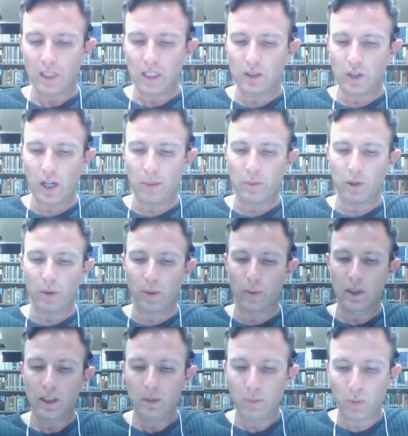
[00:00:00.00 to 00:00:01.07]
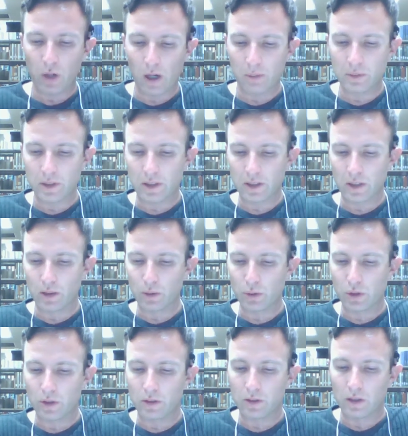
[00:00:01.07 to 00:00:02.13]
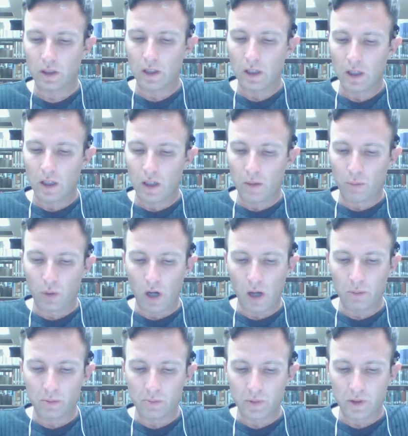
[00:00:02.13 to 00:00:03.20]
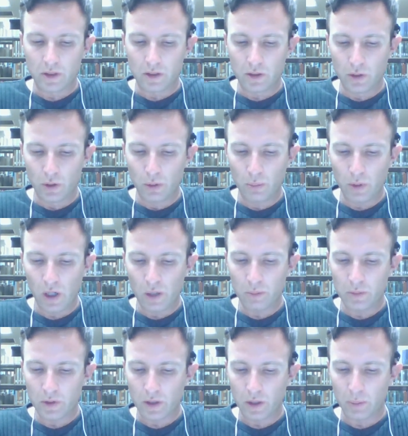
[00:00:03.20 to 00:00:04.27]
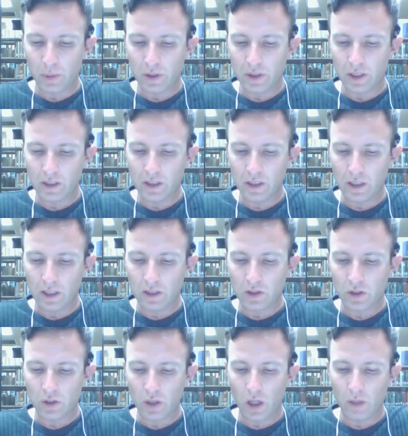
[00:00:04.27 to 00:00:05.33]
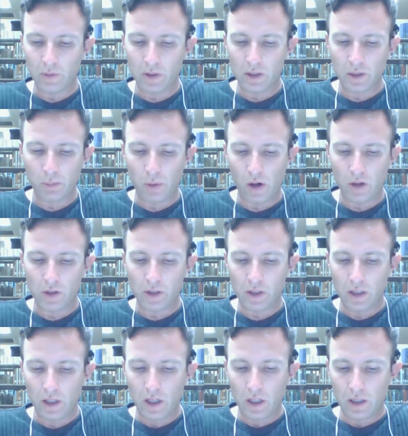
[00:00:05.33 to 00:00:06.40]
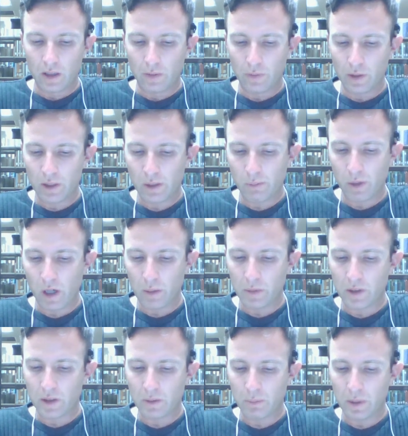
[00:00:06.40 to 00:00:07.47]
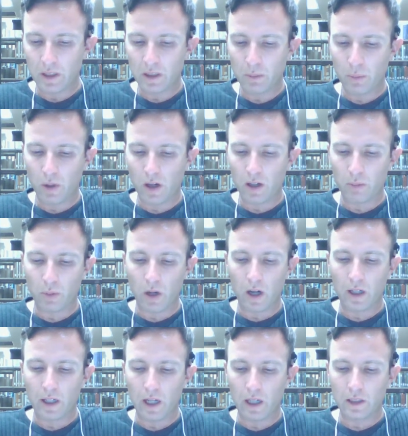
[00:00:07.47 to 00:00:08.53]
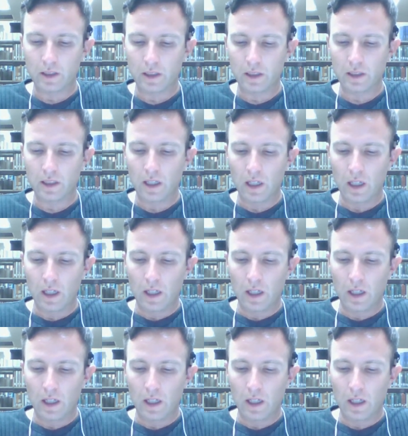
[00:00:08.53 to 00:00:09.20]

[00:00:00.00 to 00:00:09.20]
Chapter 3, Problems and Solution. Problems. 2 problems are presented and solved in this project. The first problem is ping-to-pong broadcasting.